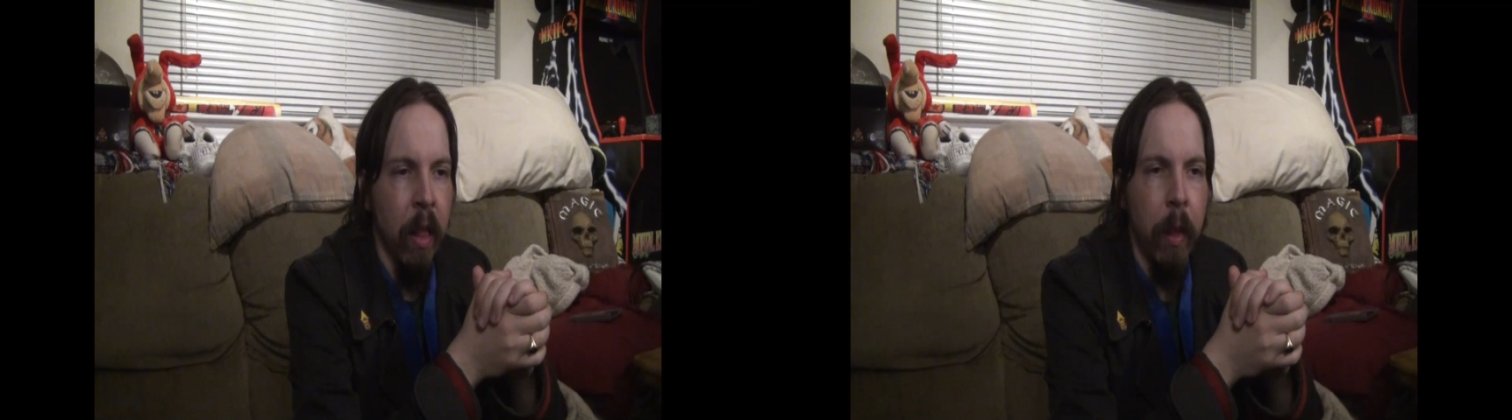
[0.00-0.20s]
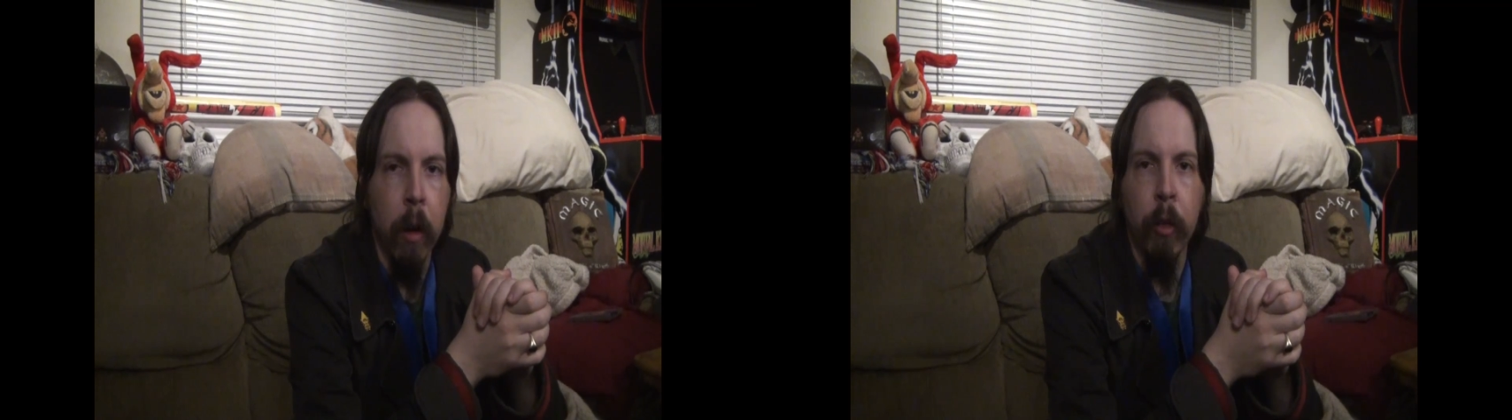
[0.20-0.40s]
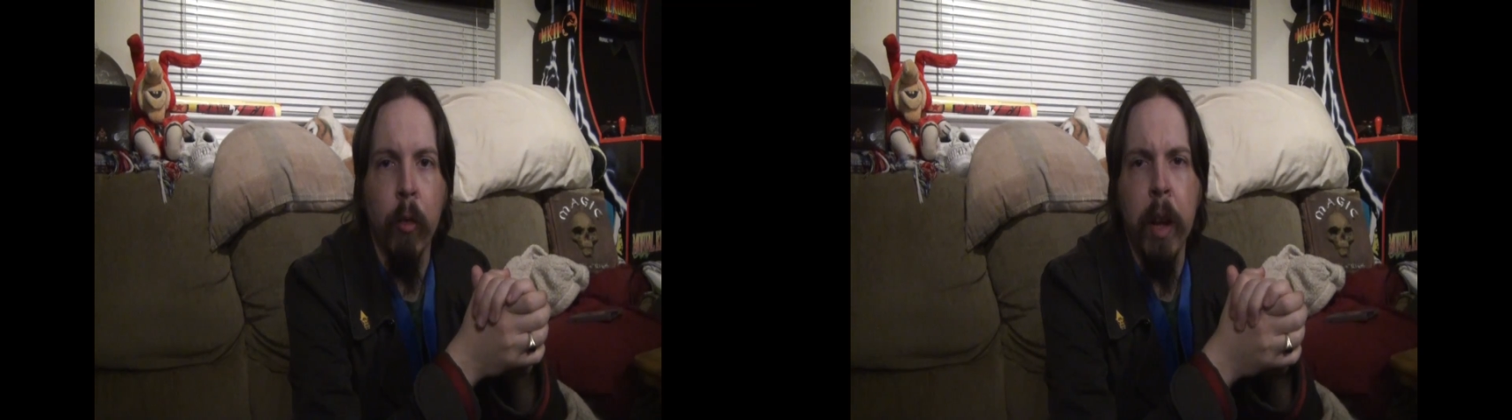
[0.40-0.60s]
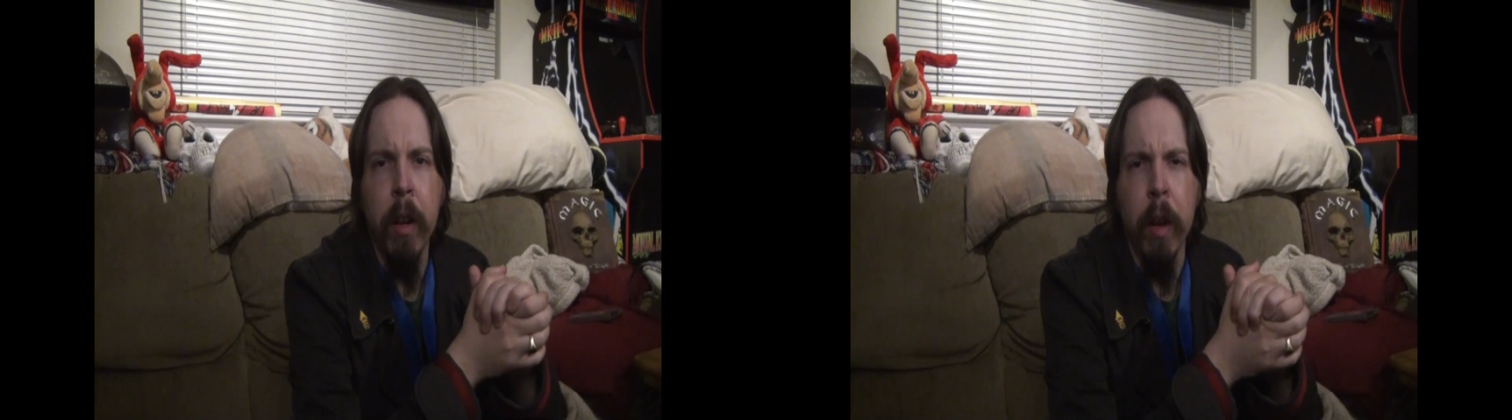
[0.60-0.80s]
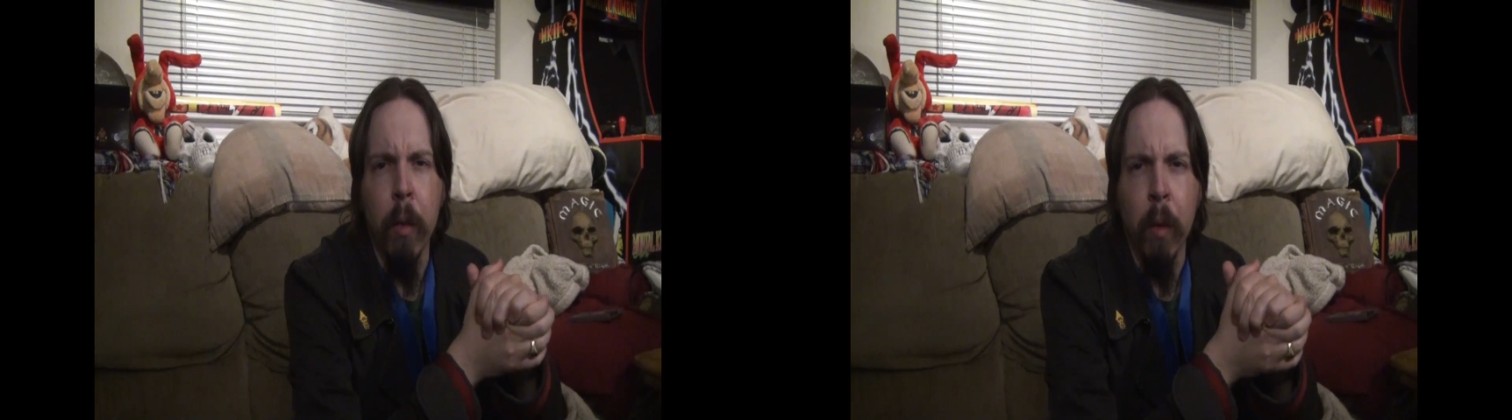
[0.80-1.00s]
they're a
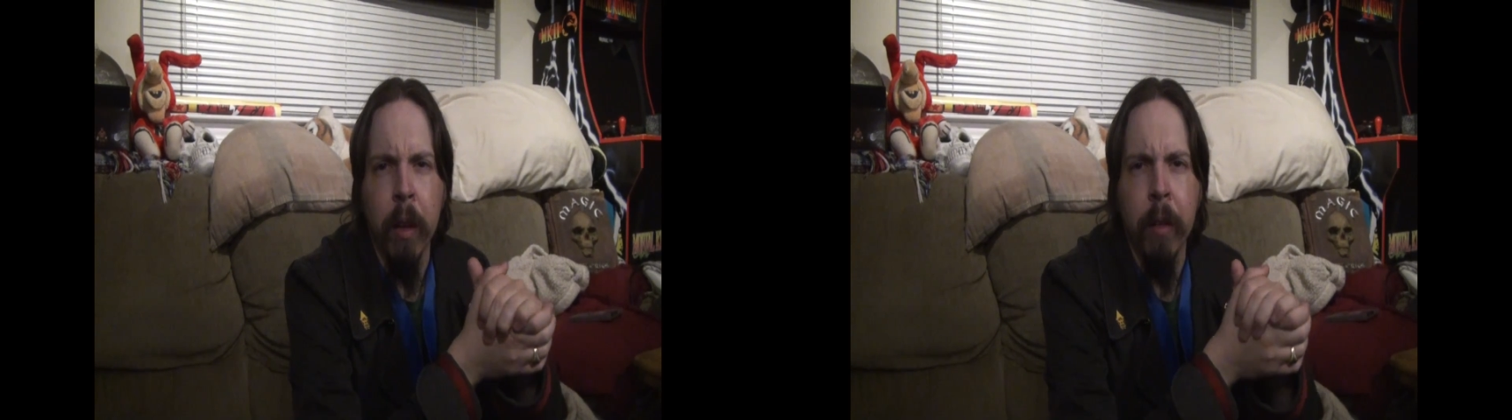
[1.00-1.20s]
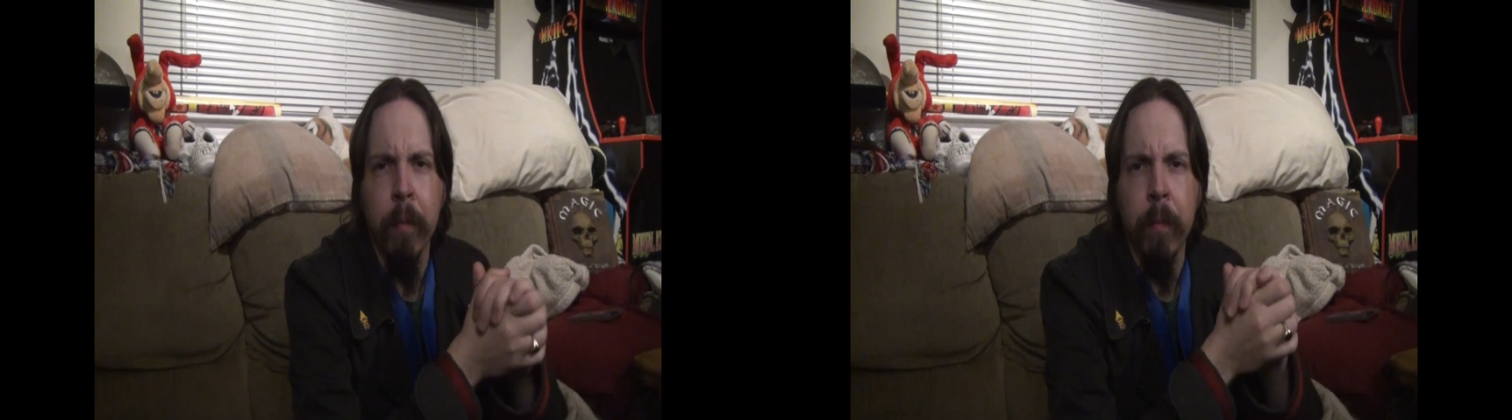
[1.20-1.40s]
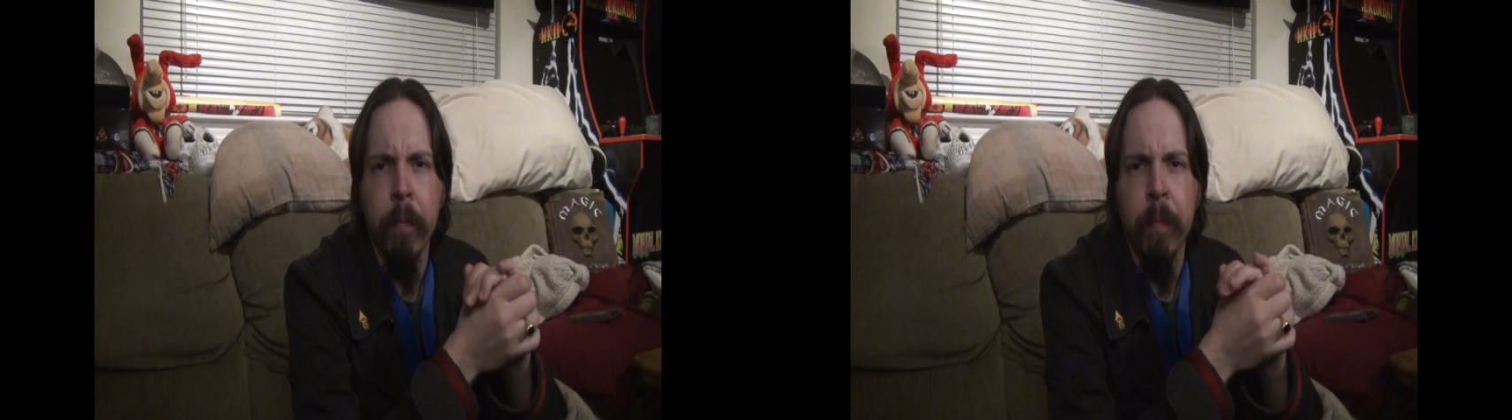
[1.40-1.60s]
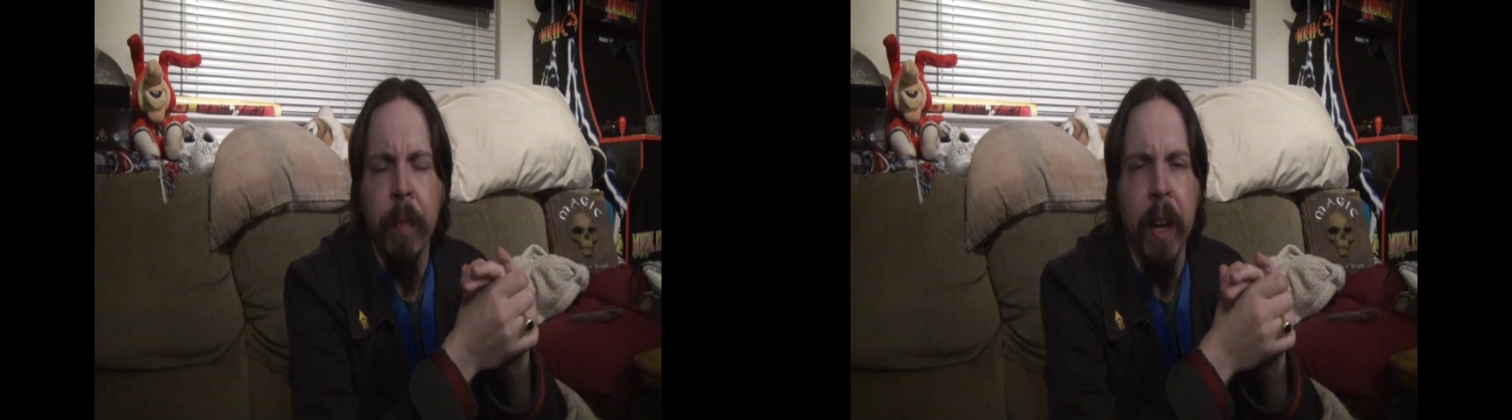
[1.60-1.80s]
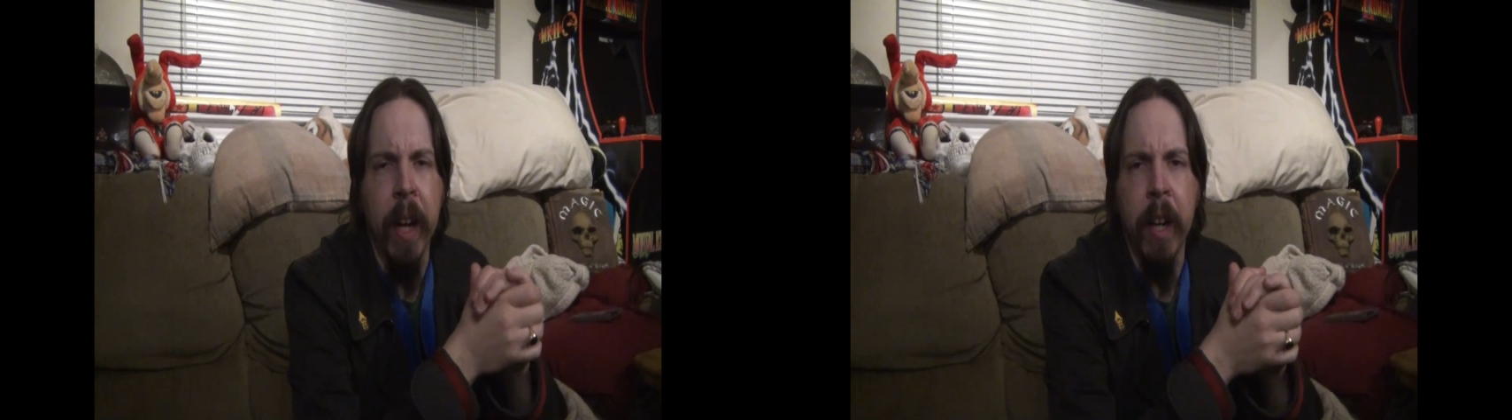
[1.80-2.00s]
screen nuke.
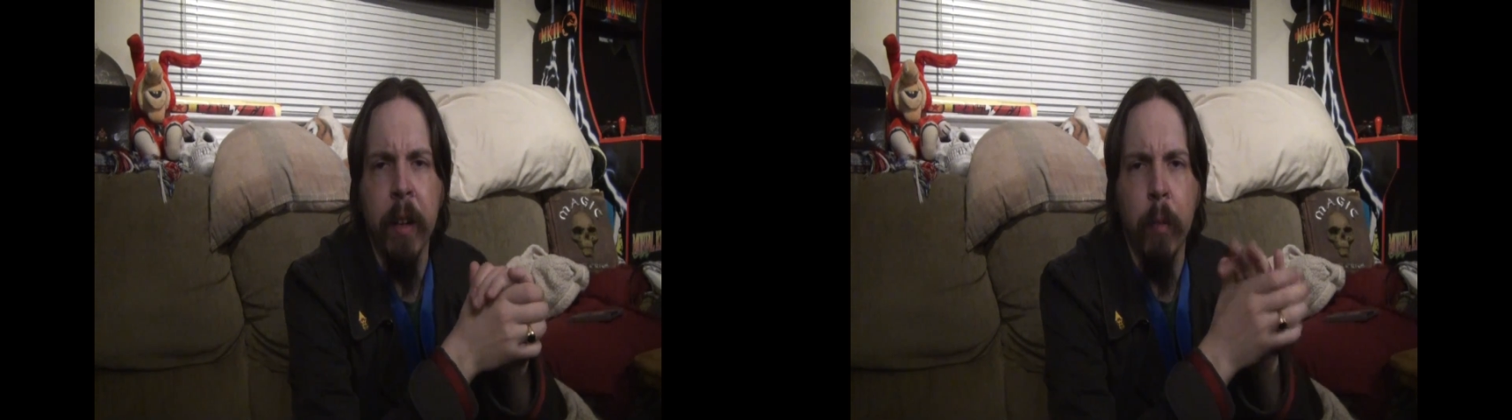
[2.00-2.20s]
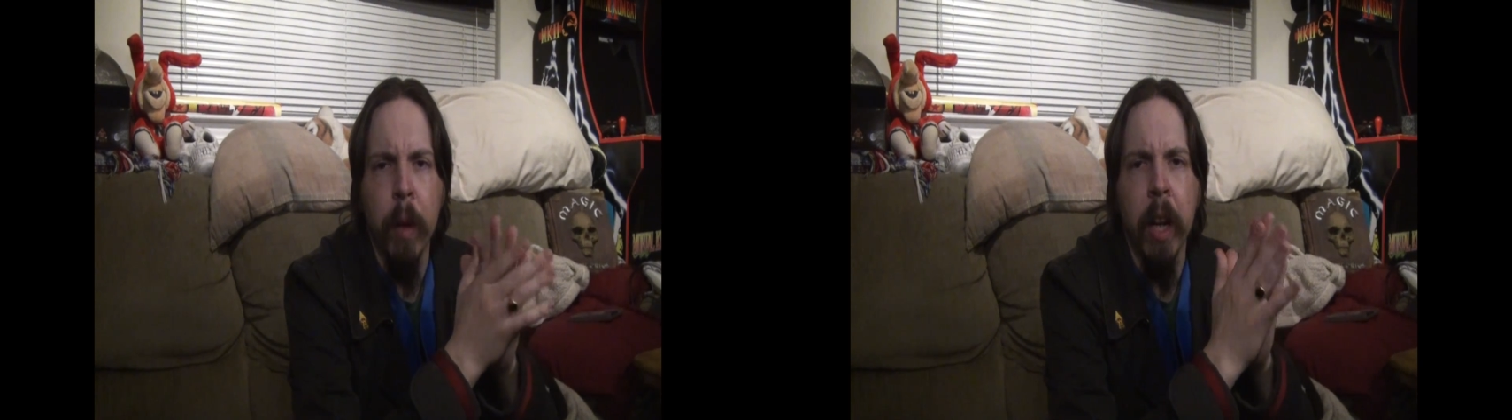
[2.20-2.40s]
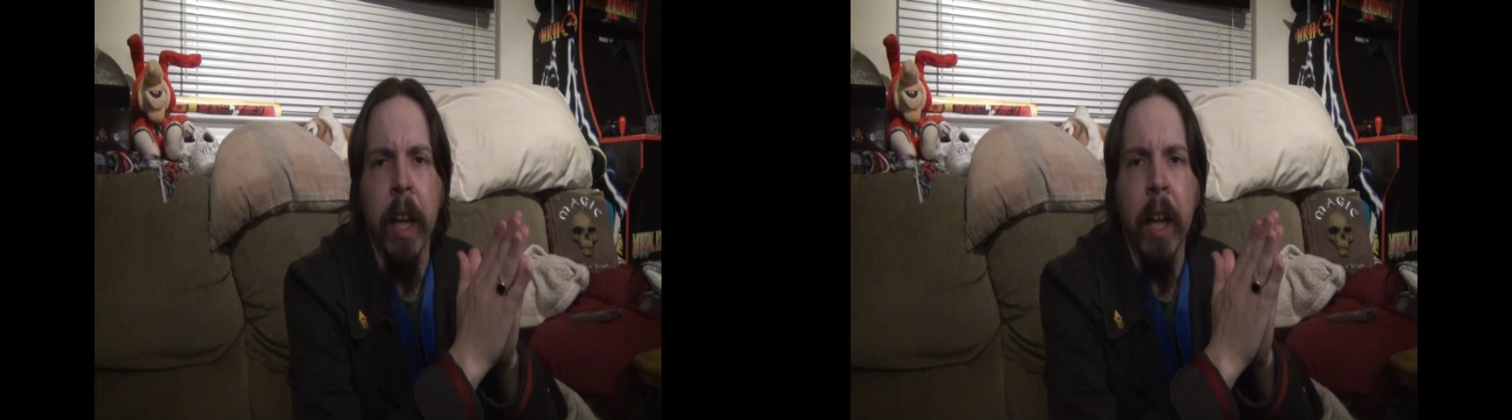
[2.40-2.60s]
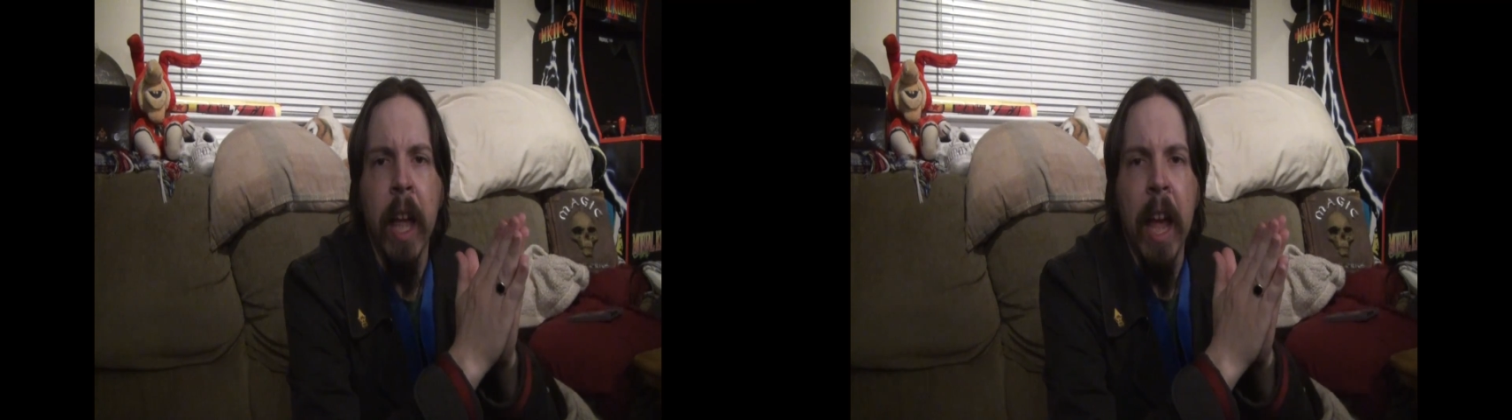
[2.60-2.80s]
And really,